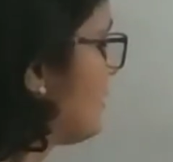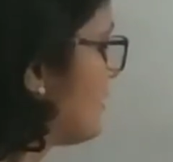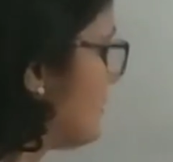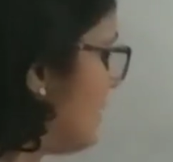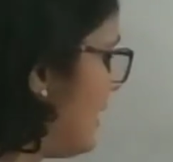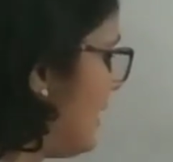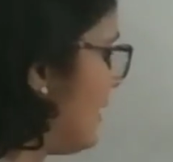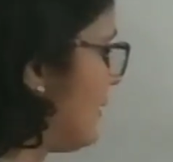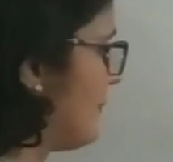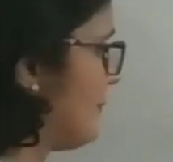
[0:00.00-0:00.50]

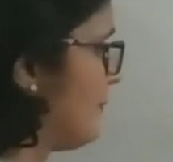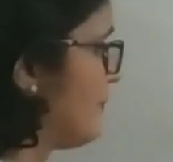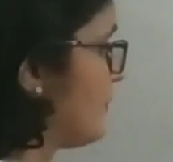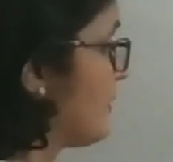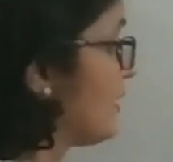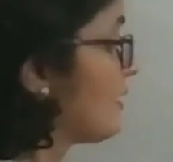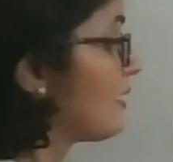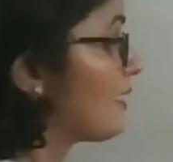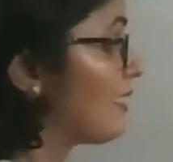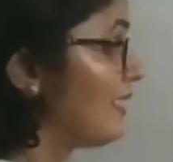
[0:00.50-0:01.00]
Then
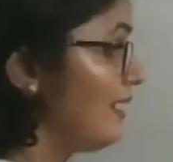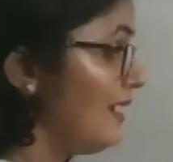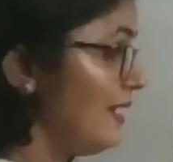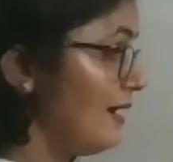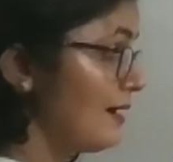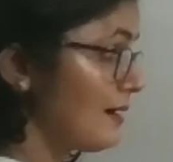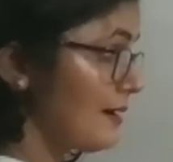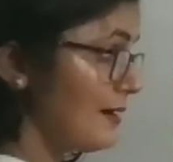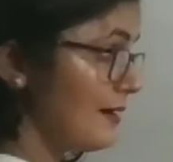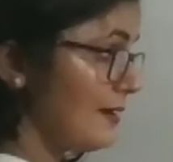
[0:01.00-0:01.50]

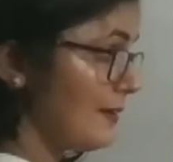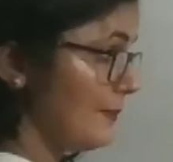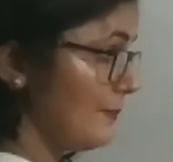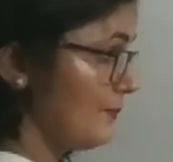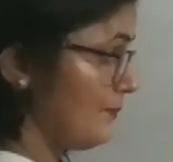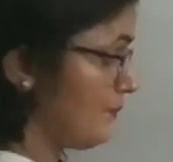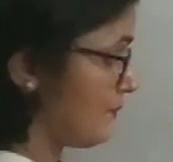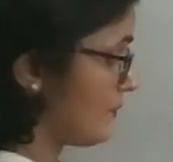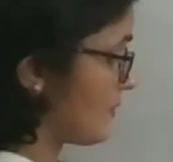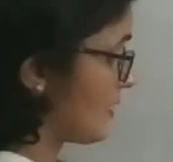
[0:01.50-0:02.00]
clearly,
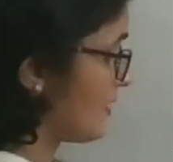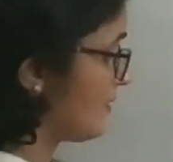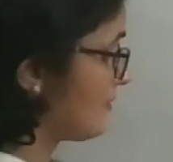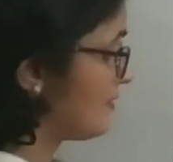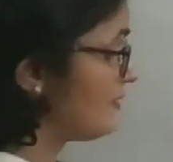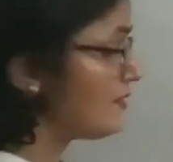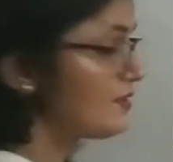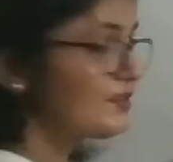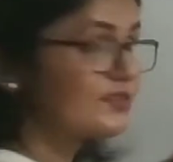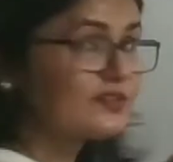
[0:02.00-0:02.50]

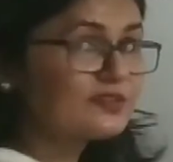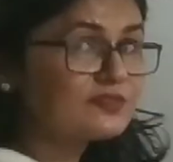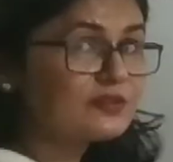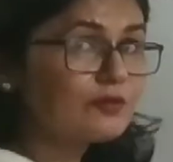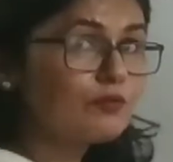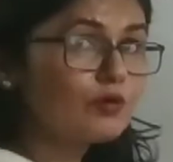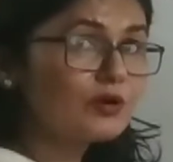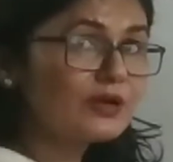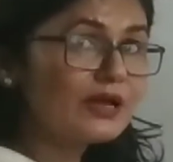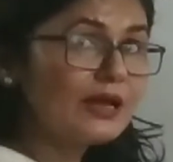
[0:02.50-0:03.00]
see, this is the
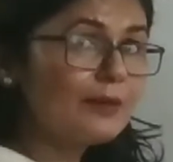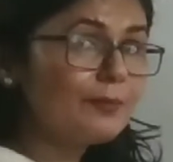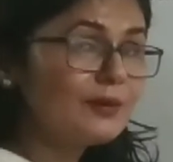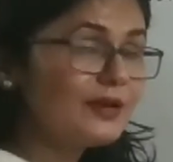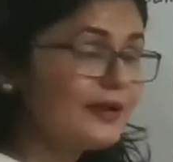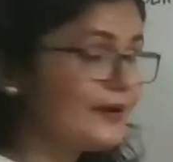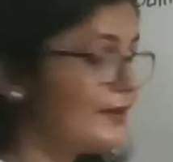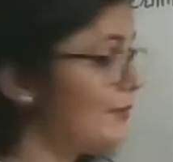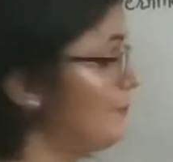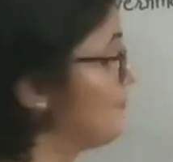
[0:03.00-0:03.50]

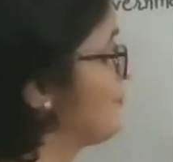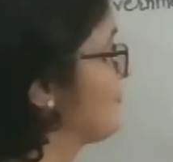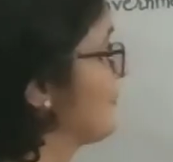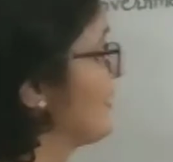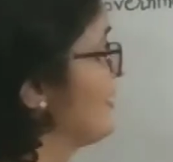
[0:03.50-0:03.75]
vocabulary.